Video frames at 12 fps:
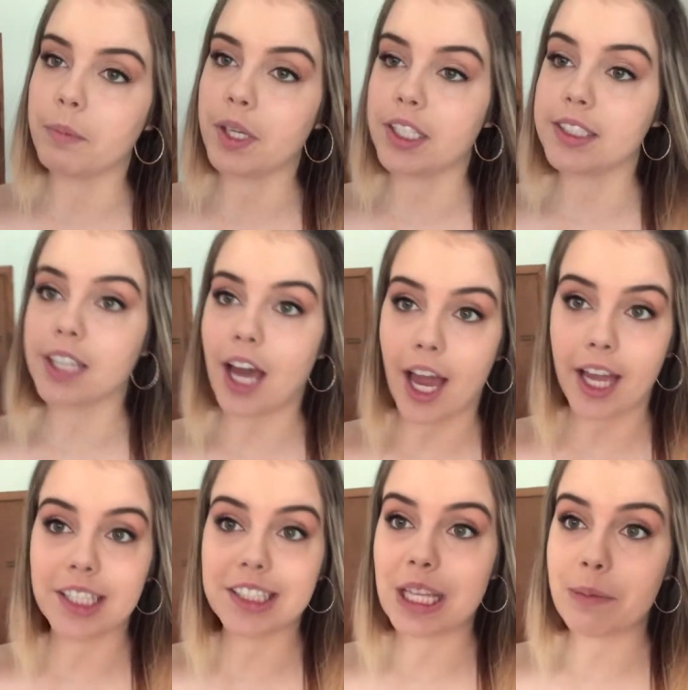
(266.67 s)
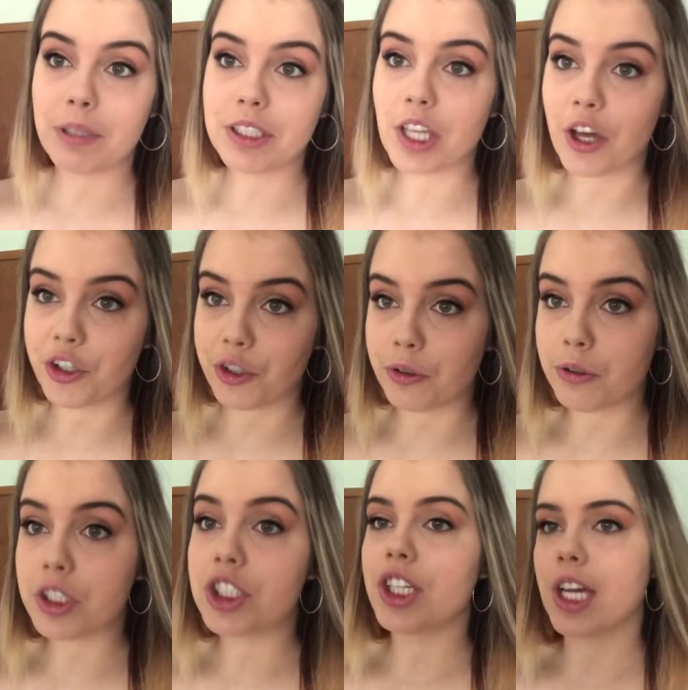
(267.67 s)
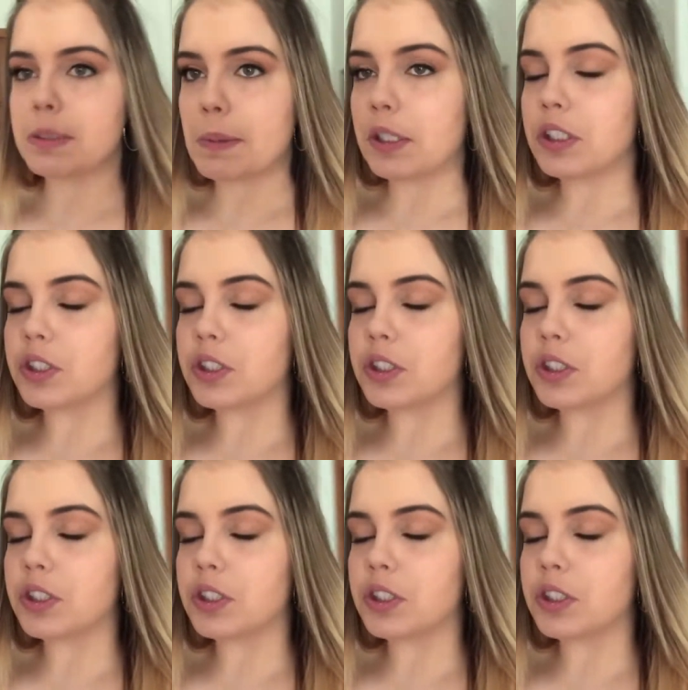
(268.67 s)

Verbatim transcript: because guys let me tell you she has been